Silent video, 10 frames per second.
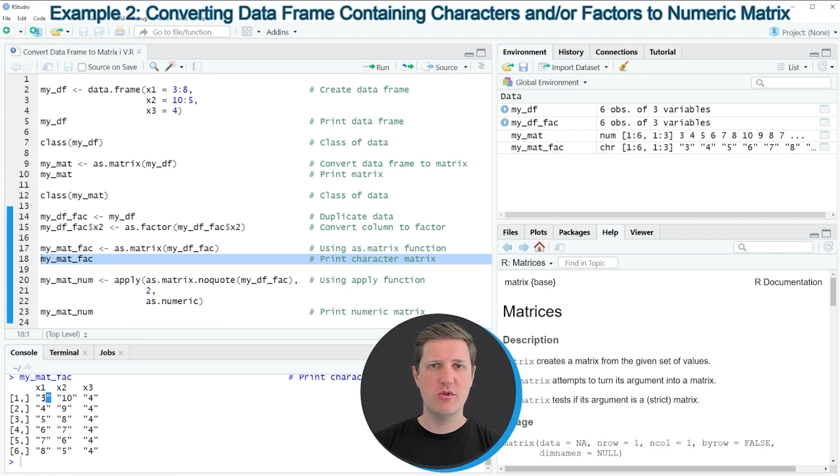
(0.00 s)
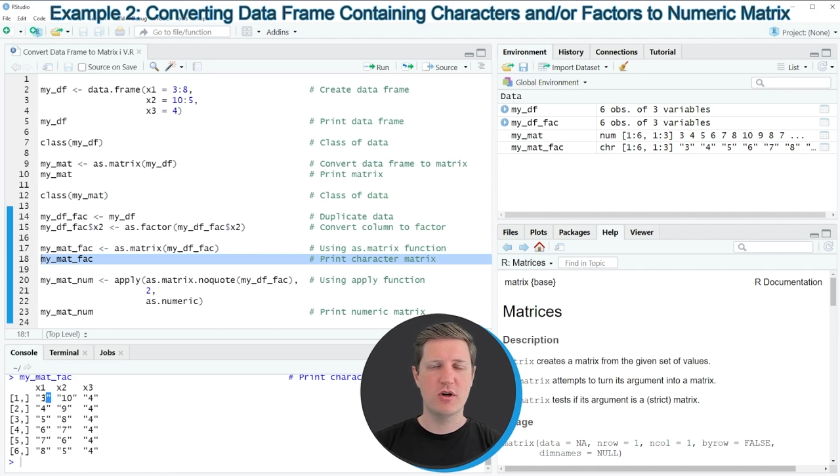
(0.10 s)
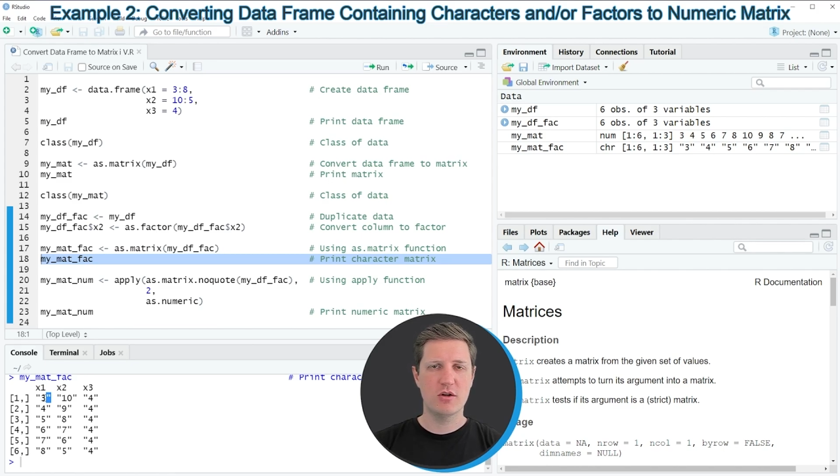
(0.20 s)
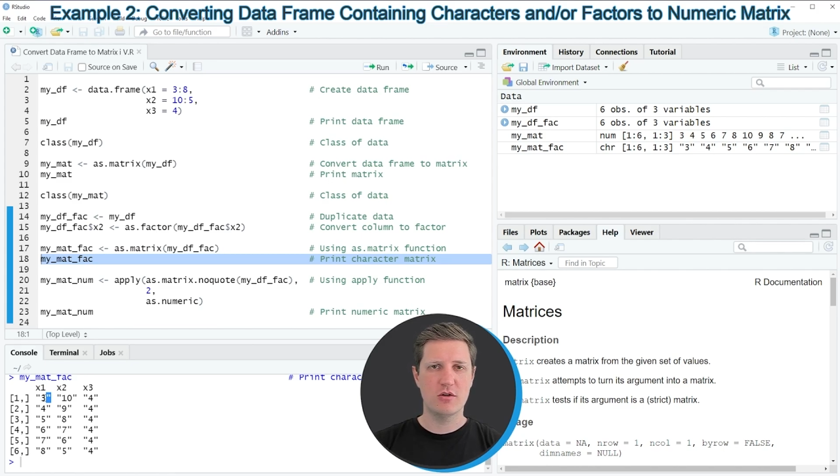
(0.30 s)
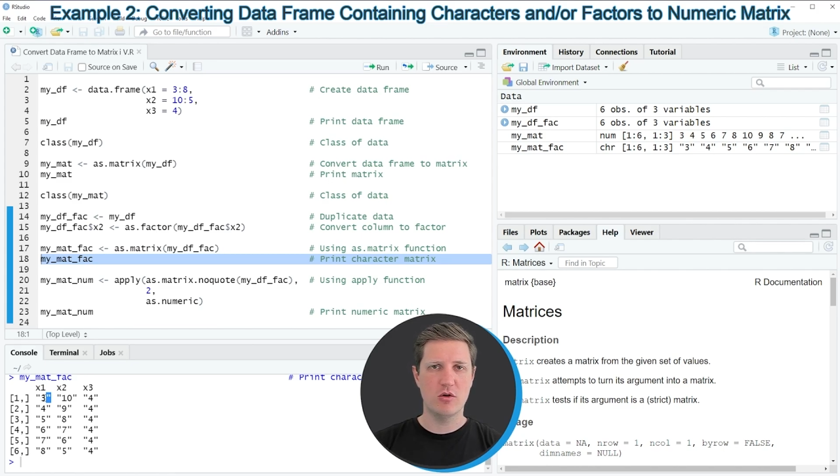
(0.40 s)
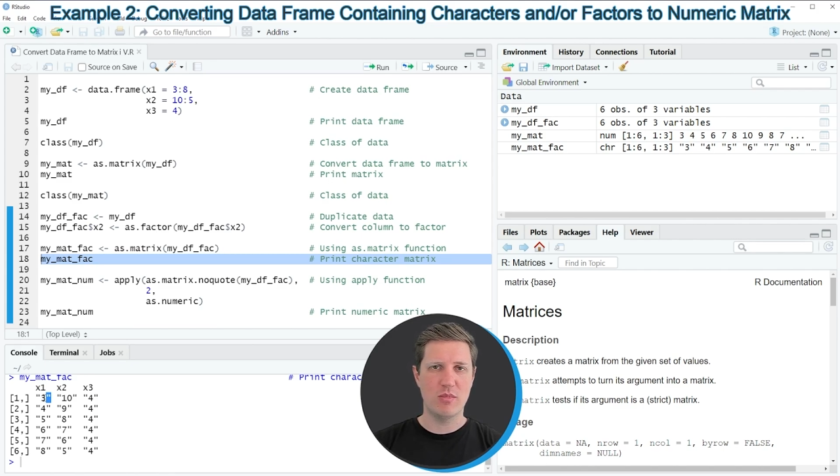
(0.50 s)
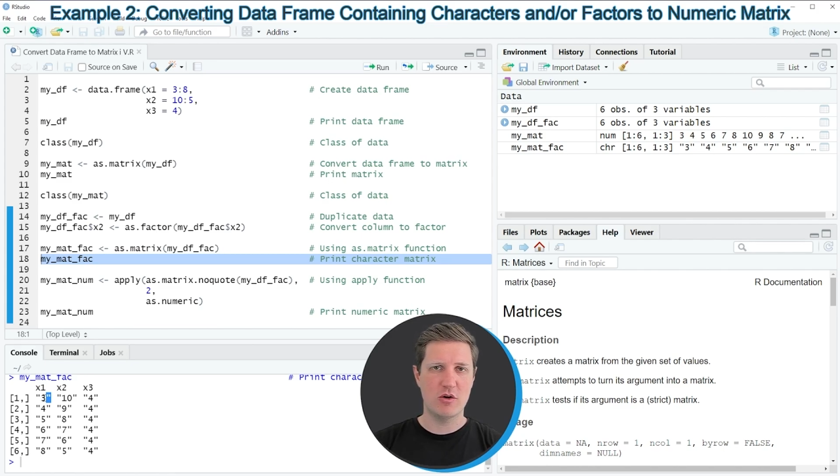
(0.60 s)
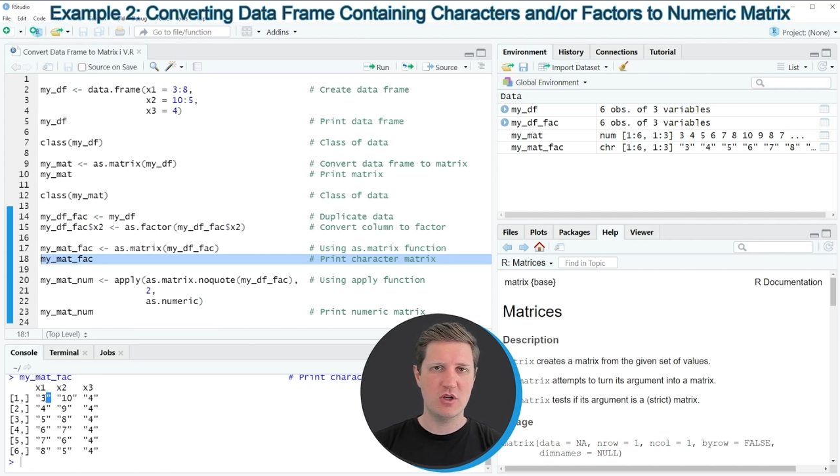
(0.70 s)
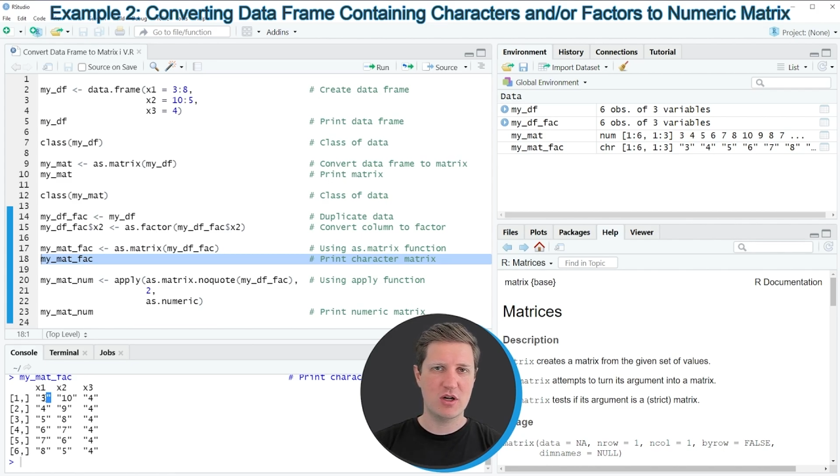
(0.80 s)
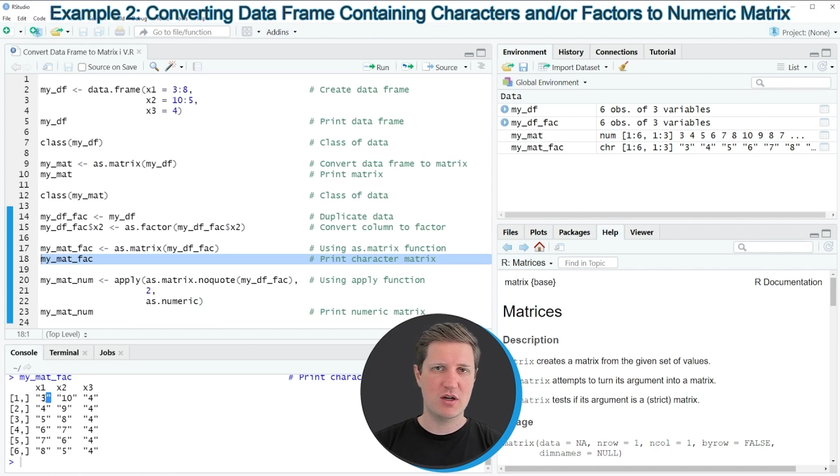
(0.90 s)
the
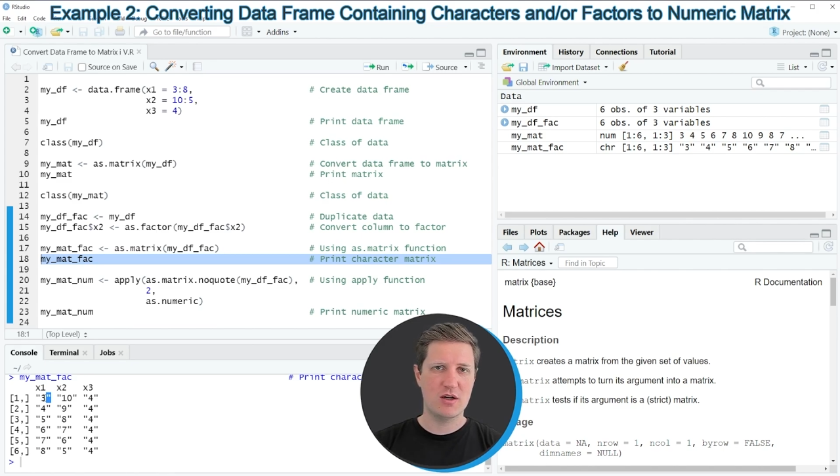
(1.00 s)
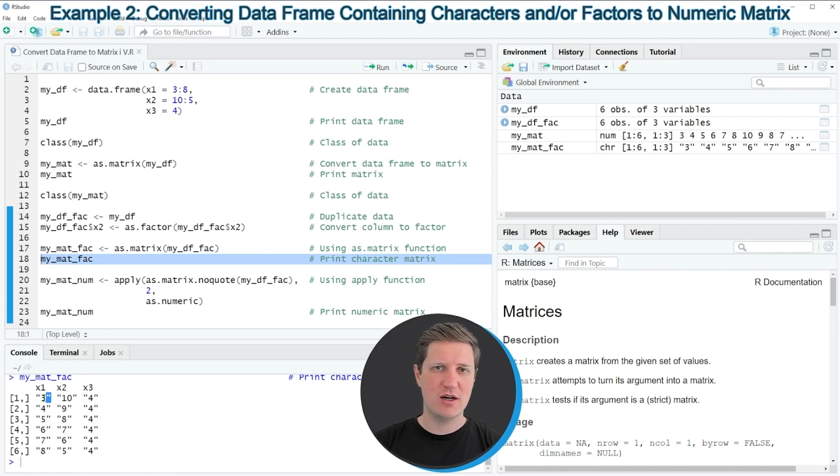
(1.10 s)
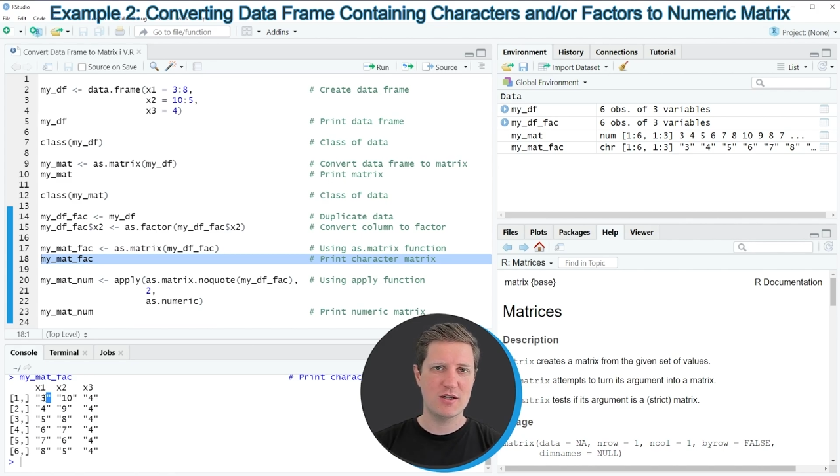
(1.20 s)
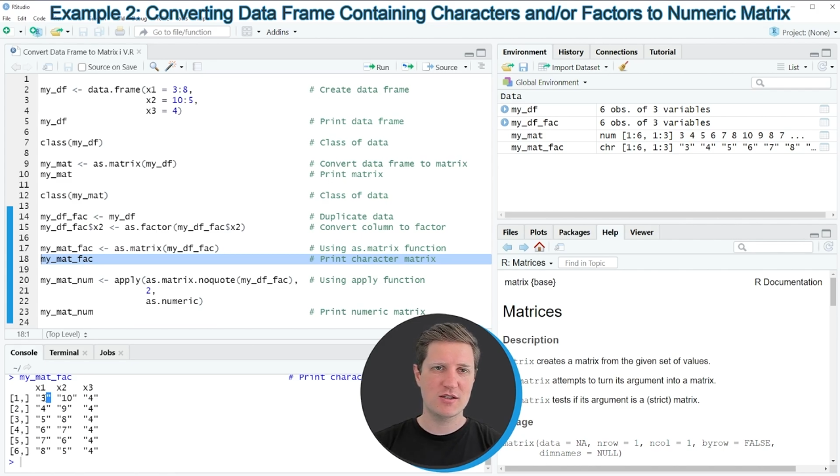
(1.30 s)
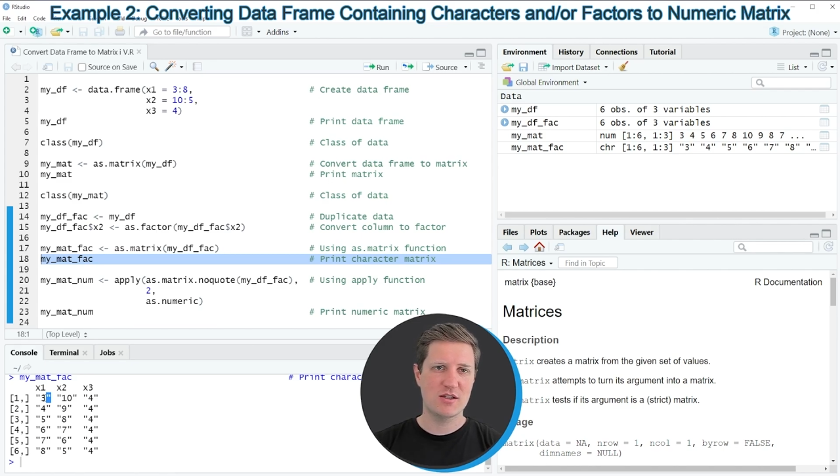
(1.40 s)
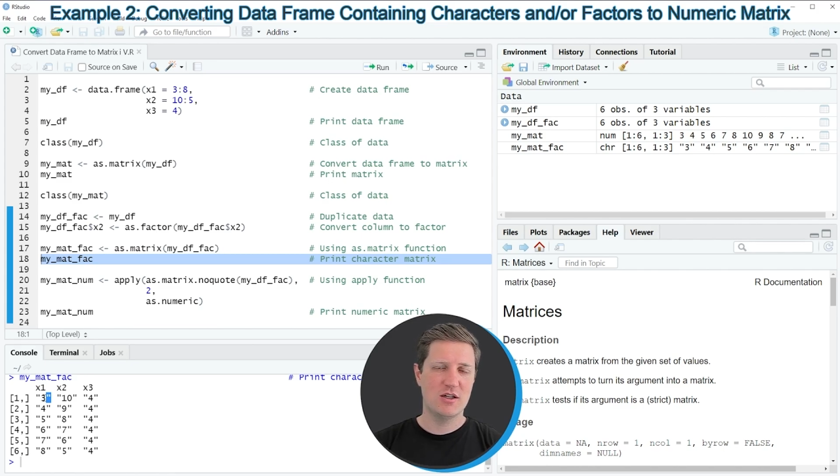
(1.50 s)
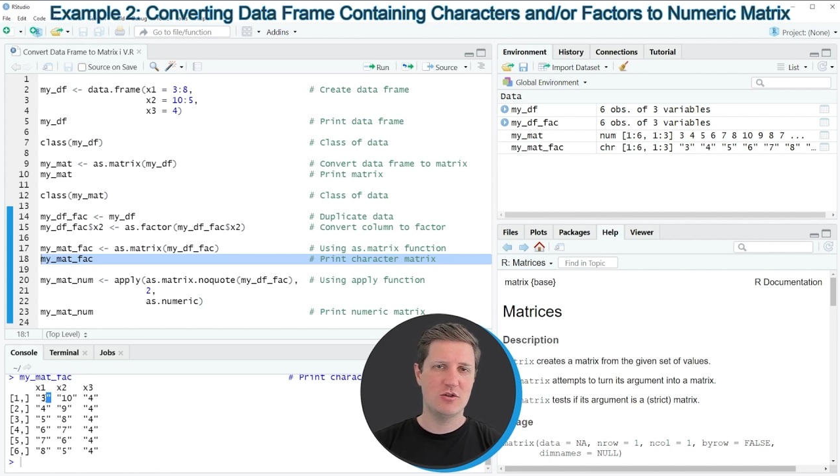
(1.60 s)
numeric class